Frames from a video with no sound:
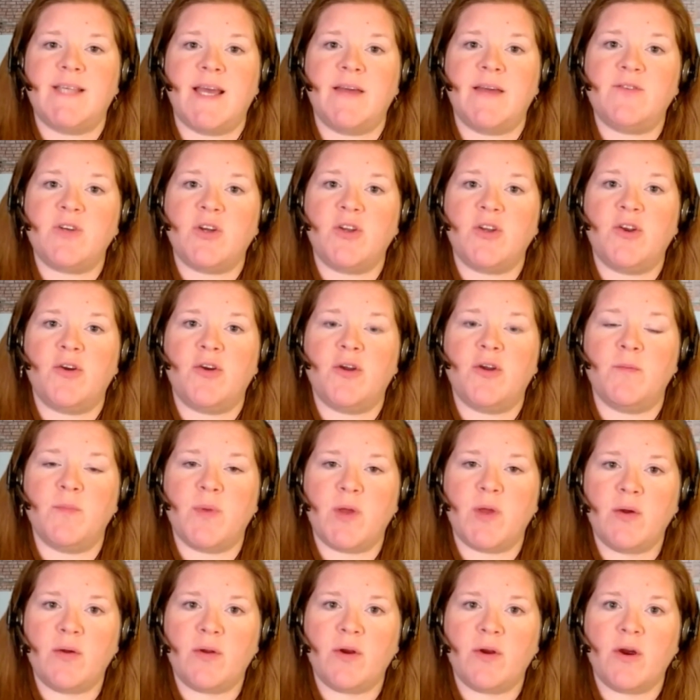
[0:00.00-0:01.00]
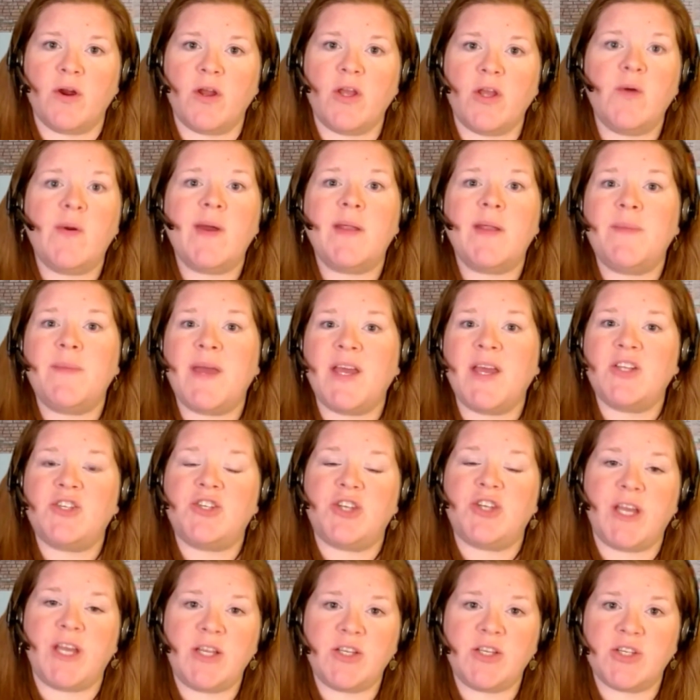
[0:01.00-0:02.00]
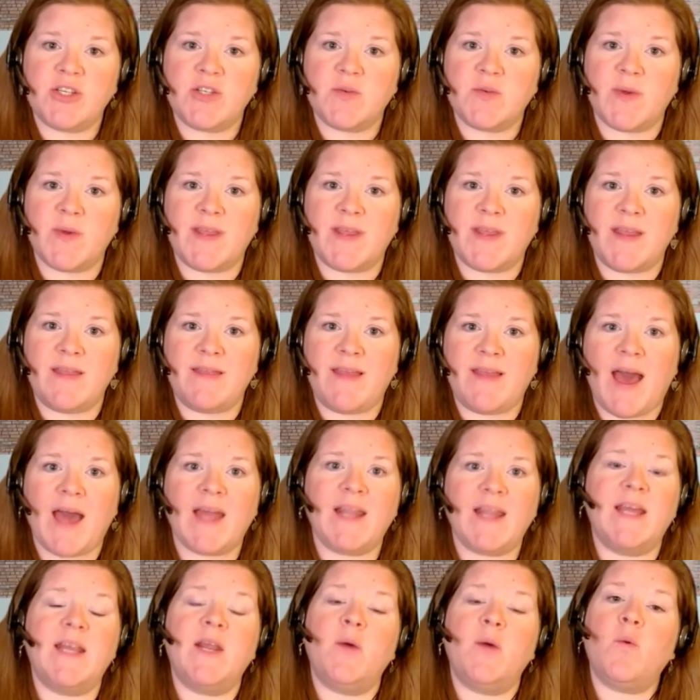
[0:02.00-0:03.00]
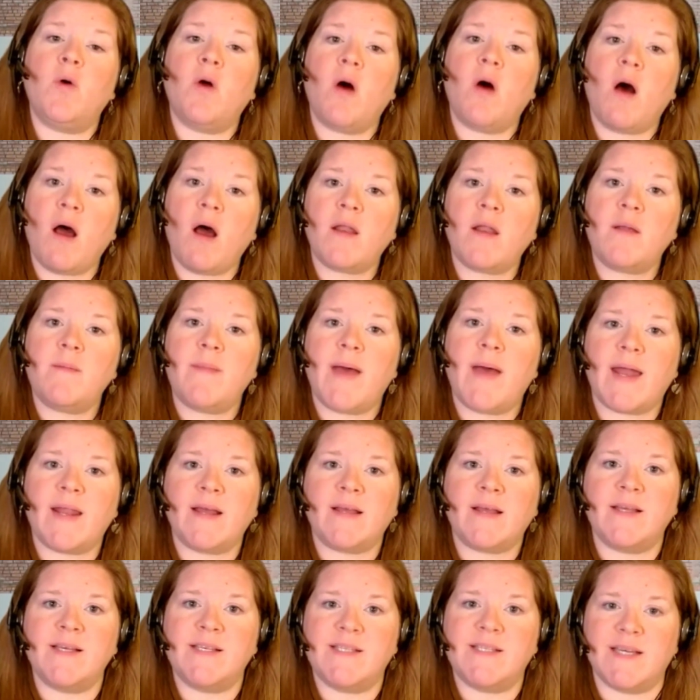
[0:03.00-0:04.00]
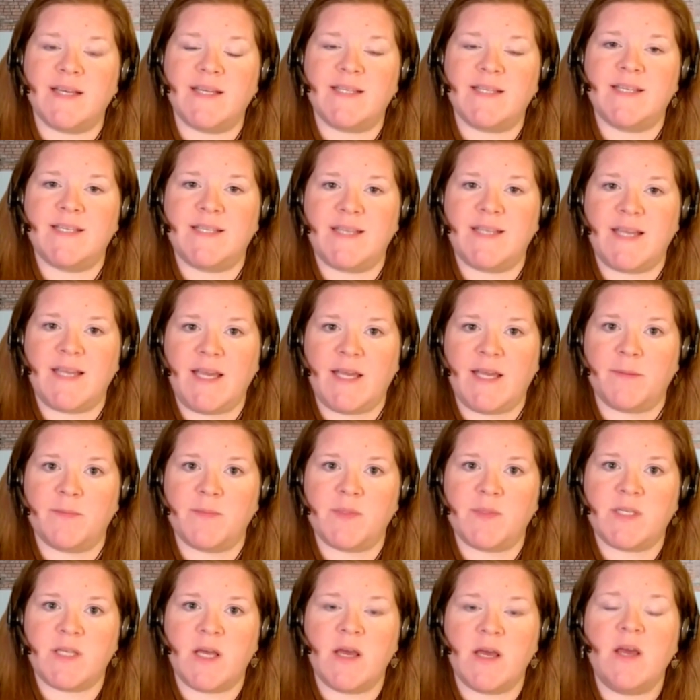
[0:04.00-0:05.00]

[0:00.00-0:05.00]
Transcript: saved on your computer, you can make changes within that and it will automatically sync to Teams.